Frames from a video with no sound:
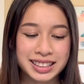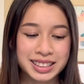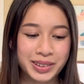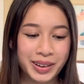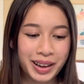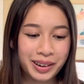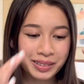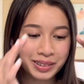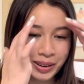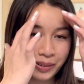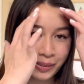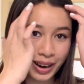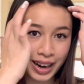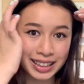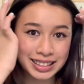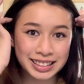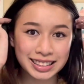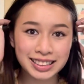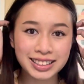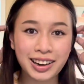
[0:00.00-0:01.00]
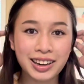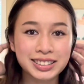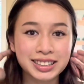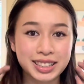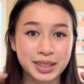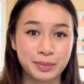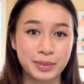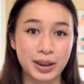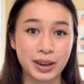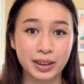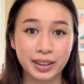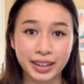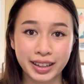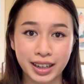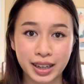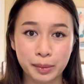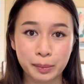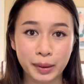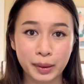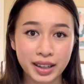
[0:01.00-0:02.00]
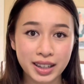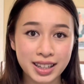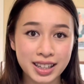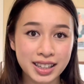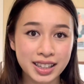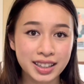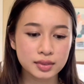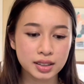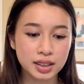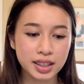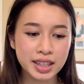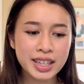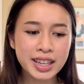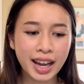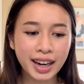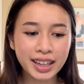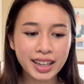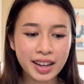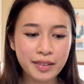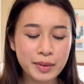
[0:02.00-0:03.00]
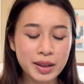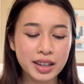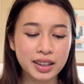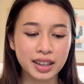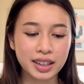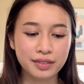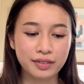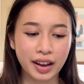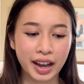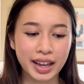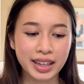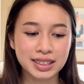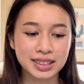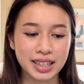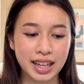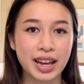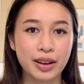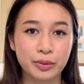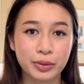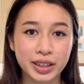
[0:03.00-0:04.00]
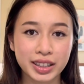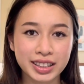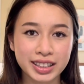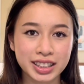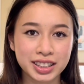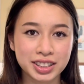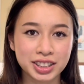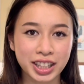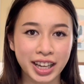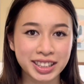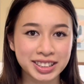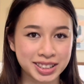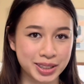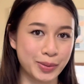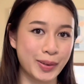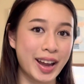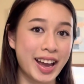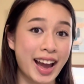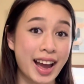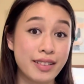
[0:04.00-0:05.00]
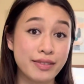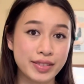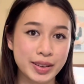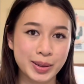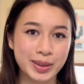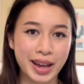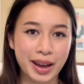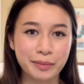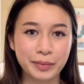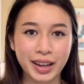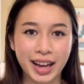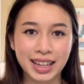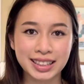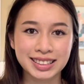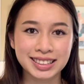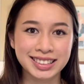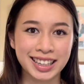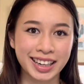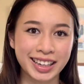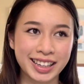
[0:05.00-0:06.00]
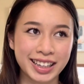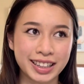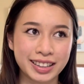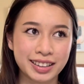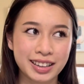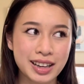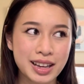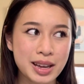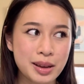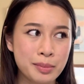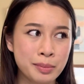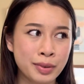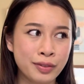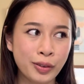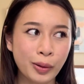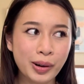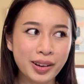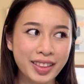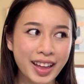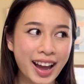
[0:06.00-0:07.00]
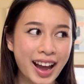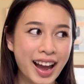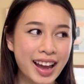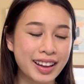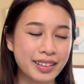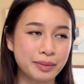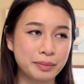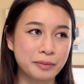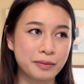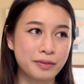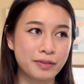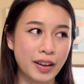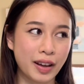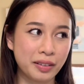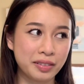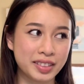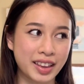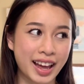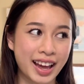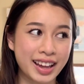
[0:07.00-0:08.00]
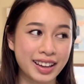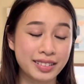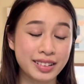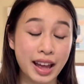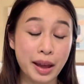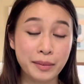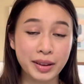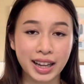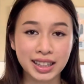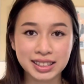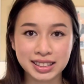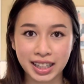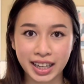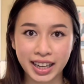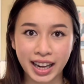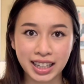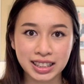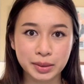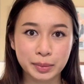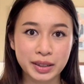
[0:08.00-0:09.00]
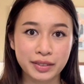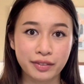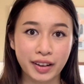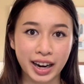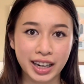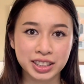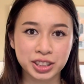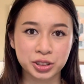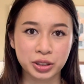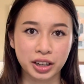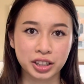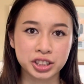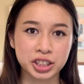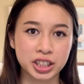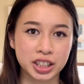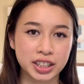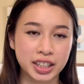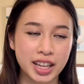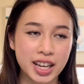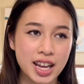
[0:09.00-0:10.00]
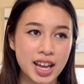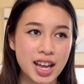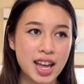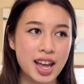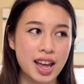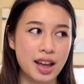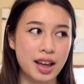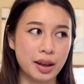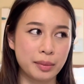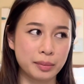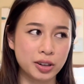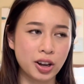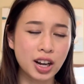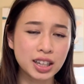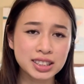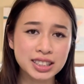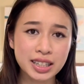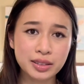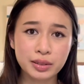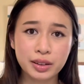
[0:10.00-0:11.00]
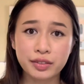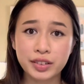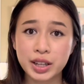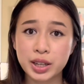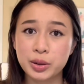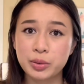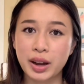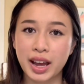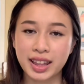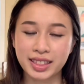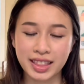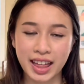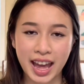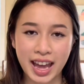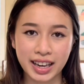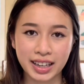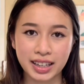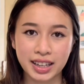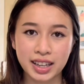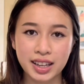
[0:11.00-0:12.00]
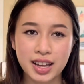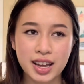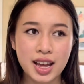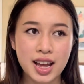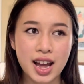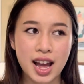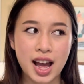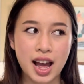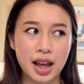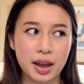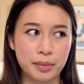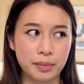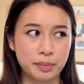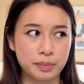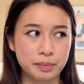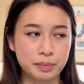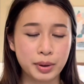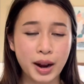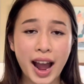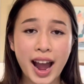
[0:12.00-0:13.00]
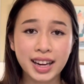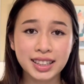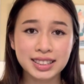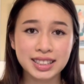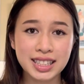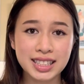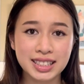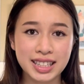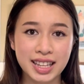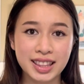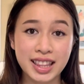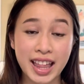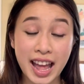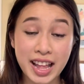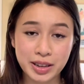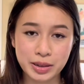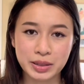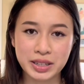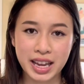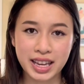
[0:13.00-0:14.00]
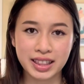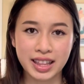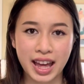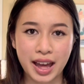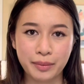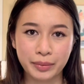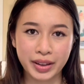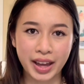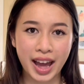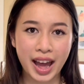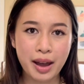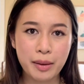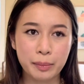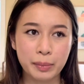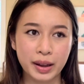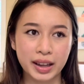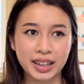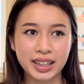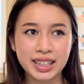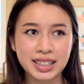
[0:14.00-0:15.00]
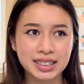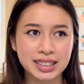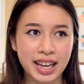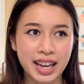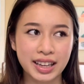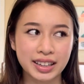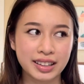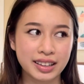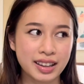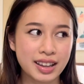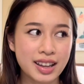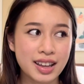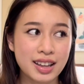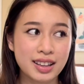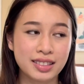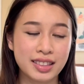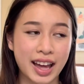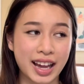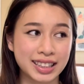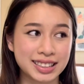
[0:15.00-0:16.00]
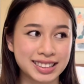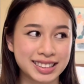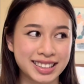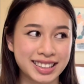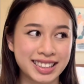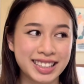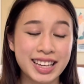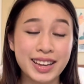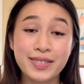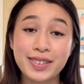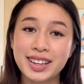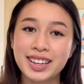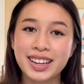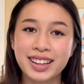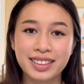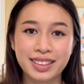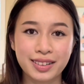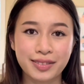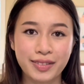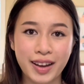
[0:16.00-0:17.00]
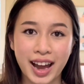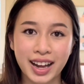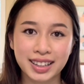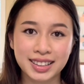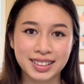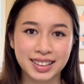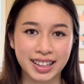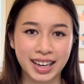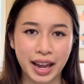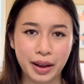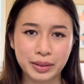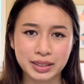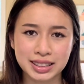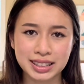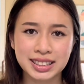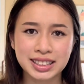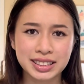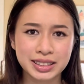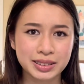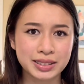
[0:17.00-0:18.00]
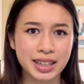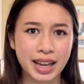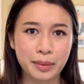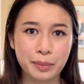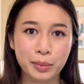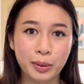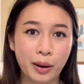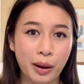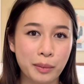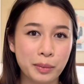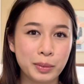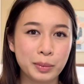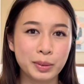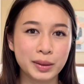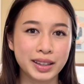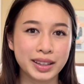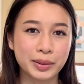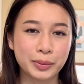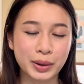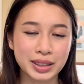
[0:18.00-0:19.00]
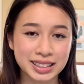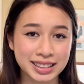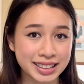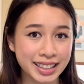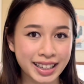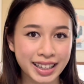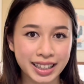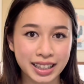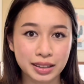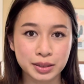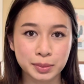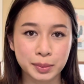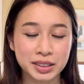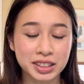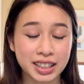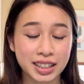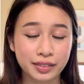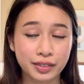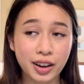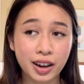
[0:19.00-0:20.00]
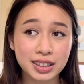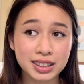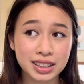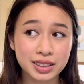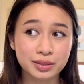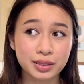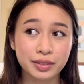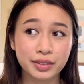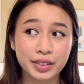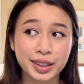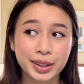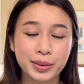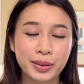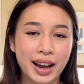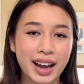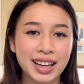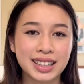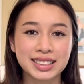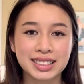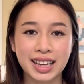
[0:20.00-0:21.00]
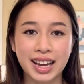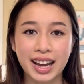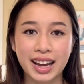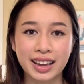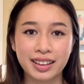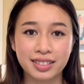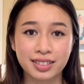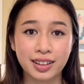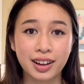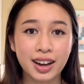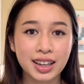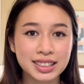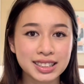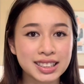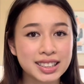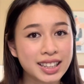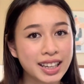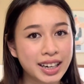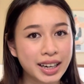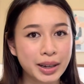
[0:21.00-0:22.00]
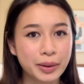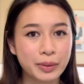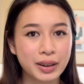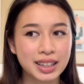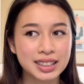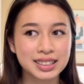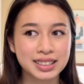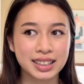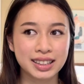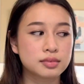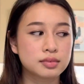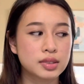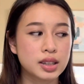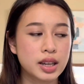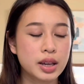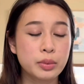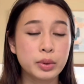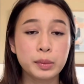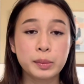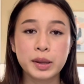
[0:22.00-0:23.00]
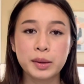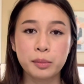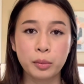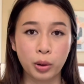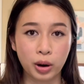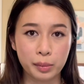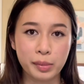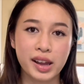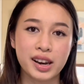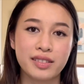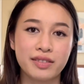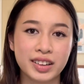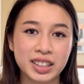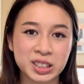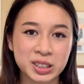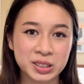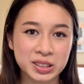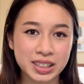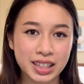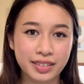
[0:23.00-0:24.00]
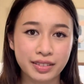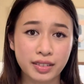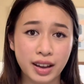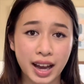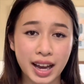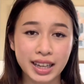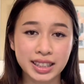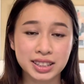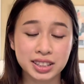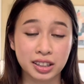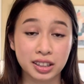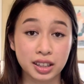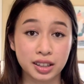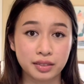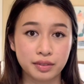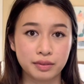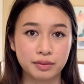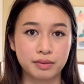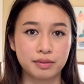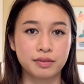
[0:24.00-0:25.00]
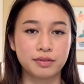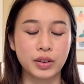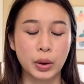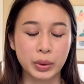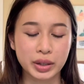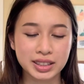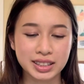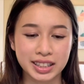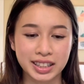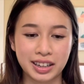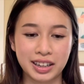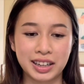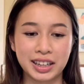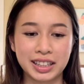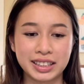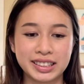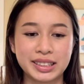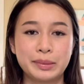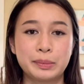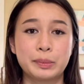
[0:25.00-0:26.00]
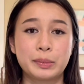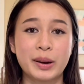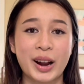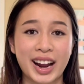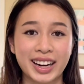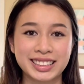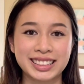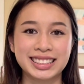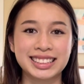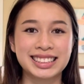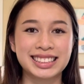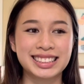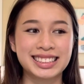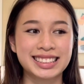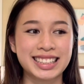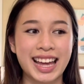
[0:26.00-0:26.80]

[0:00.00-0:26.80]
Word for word: So I don't know why I didn't talk to him earlier, but he, he kind of gave me advice that really changed the way I viewed MCAT studying. Before that, I felt that MCAT studying had to be very structured, um, content review, and then um, practice and then you take the MCAT, but he said that given the fact that I was a student, I probably wasn't getting much out of content review as I thought that I was, and it would be more beneficial if I started focusing on practice.